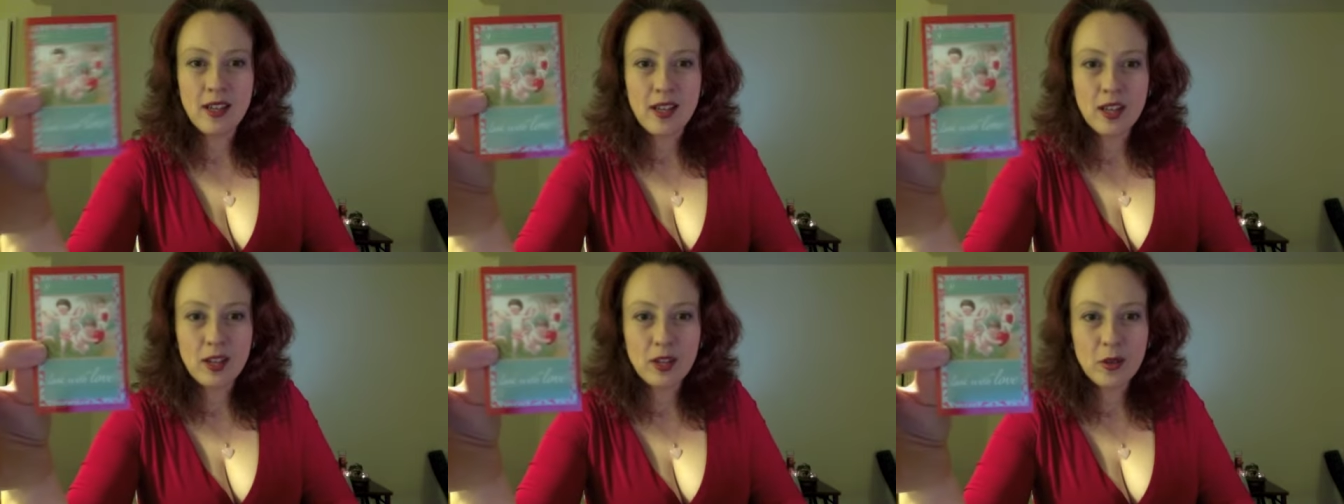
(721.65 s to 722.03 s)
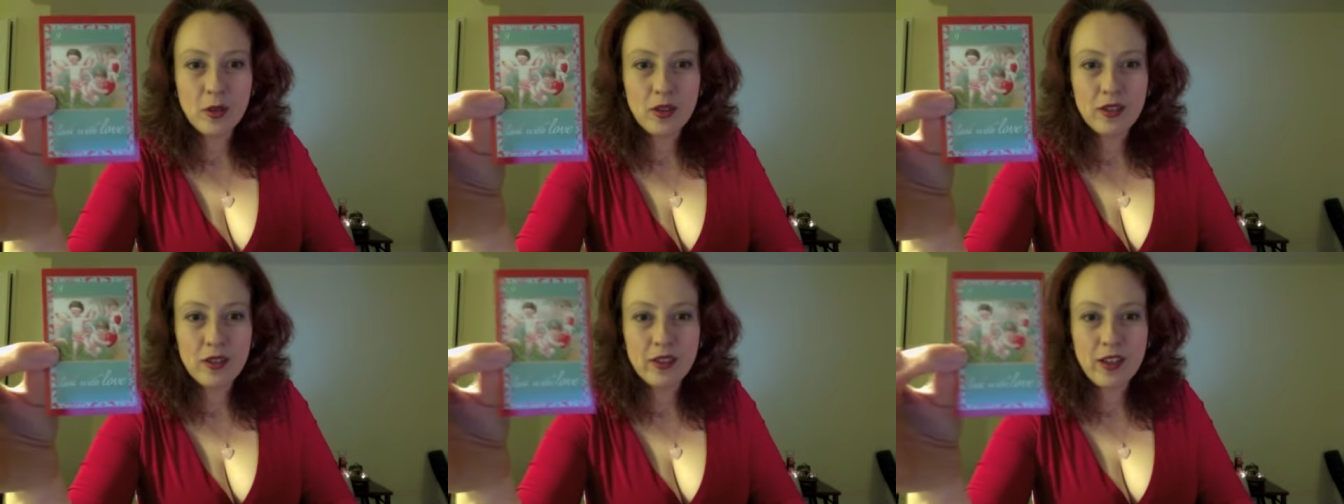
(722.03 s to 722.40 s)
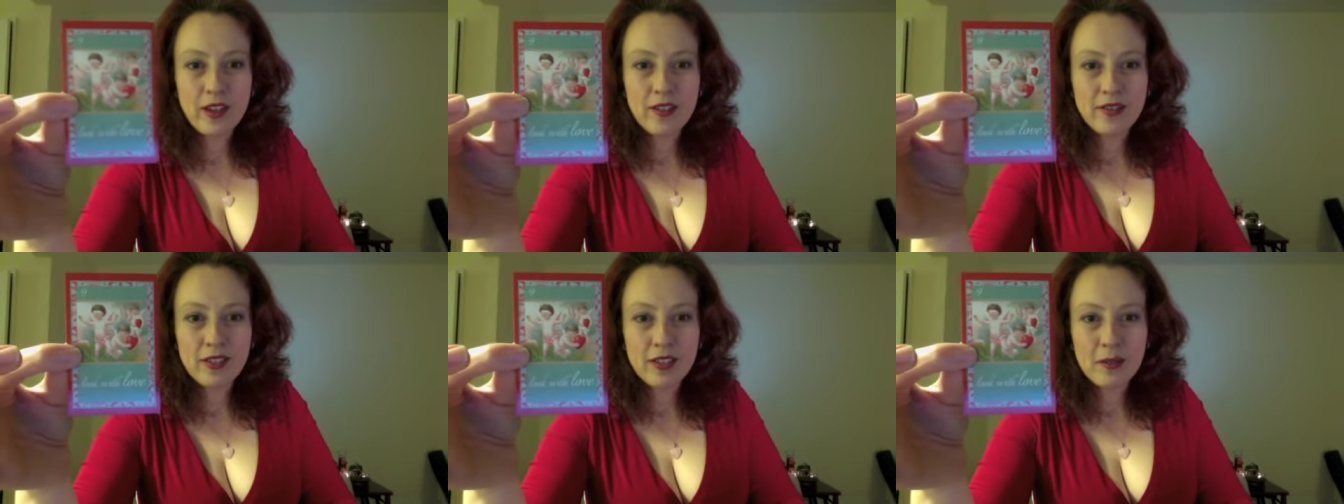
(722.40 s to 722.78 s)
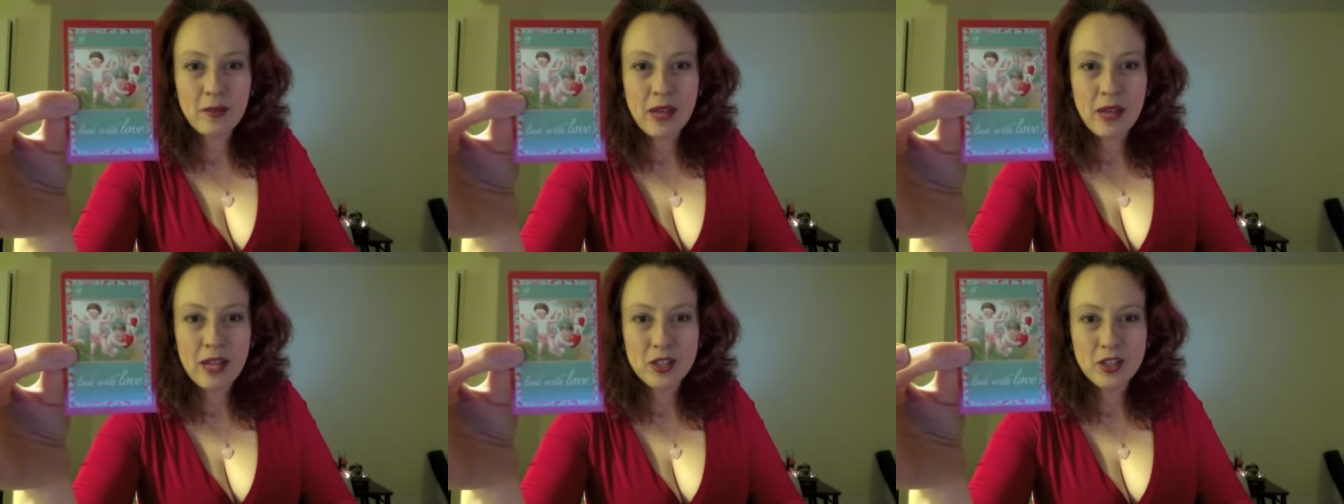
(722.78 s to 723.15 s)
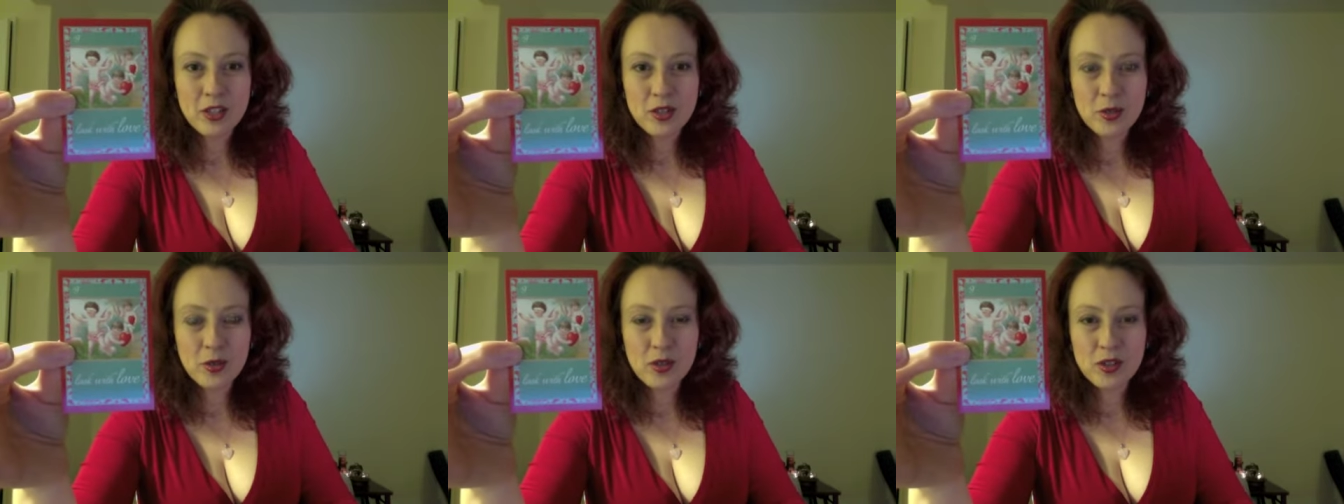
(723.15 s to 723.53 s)
Look with love and
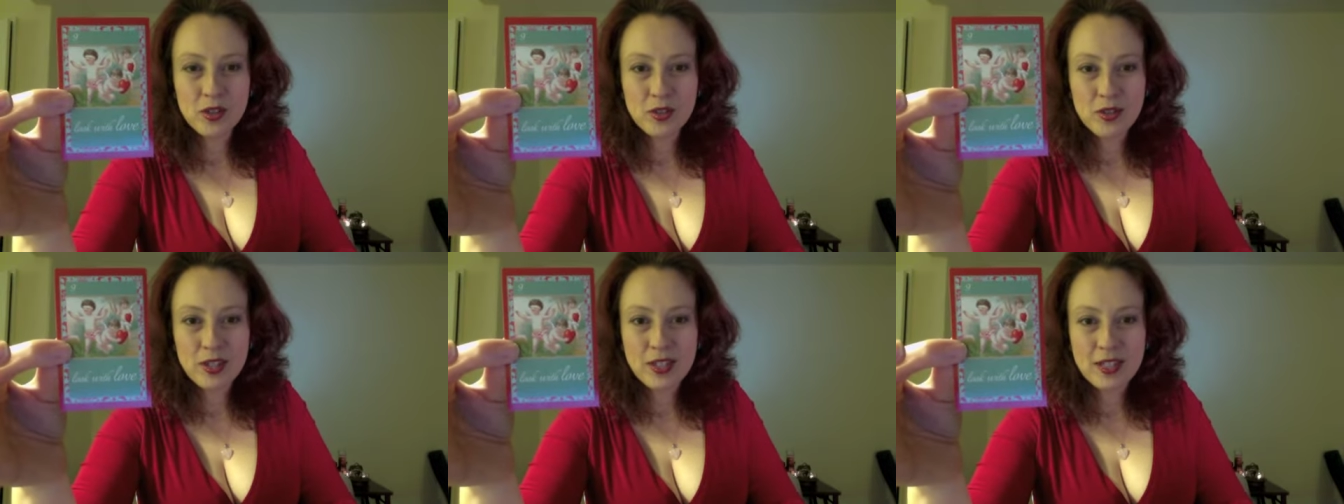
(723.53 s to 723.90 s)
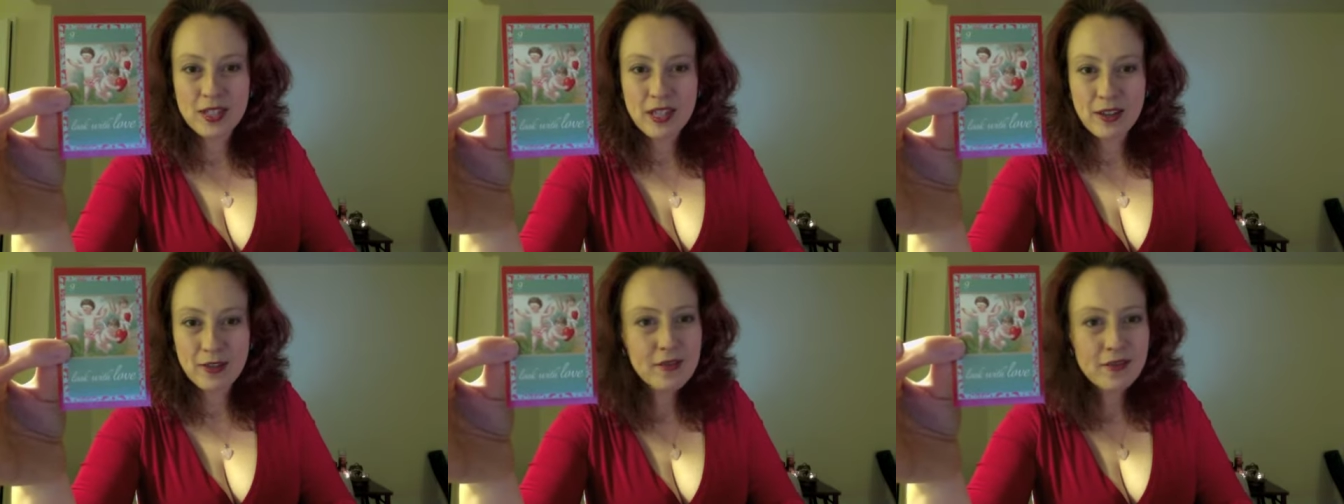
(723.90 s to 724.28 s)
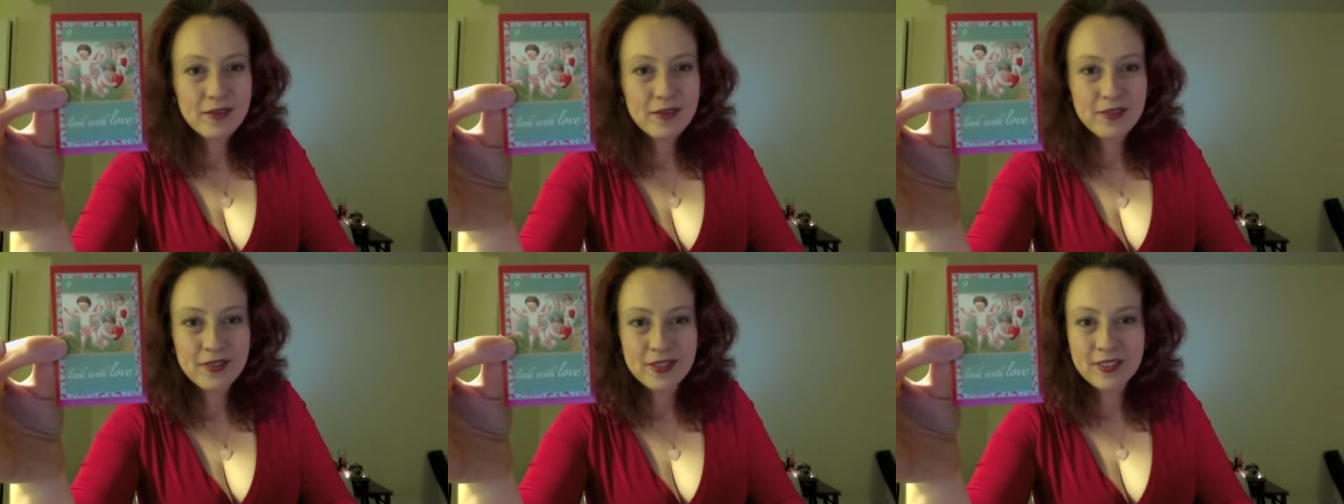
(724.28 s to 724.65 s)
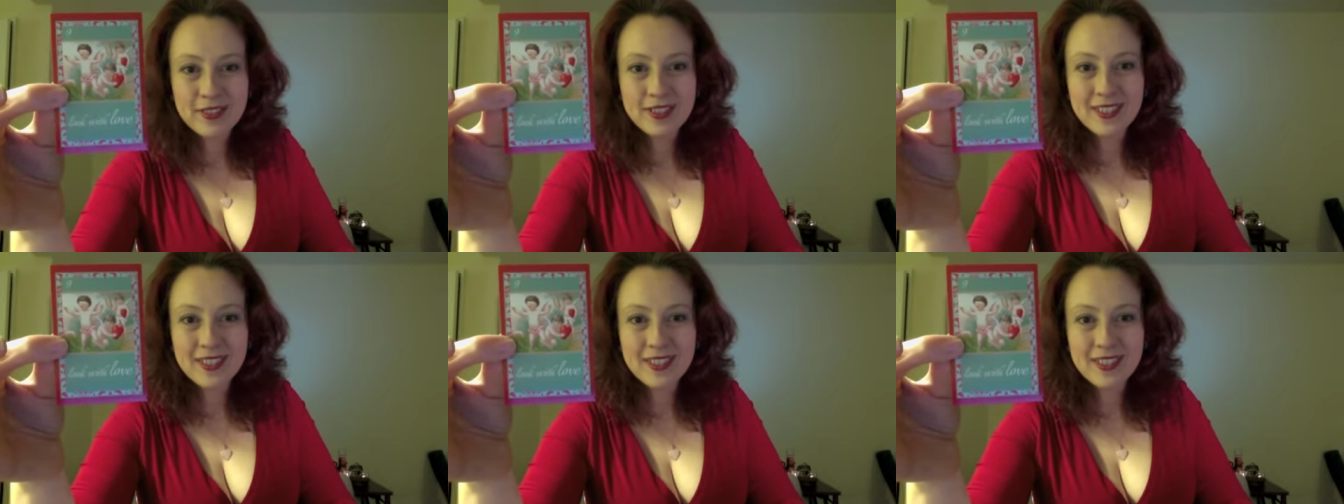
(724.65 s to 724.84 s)
compassion towards yourself.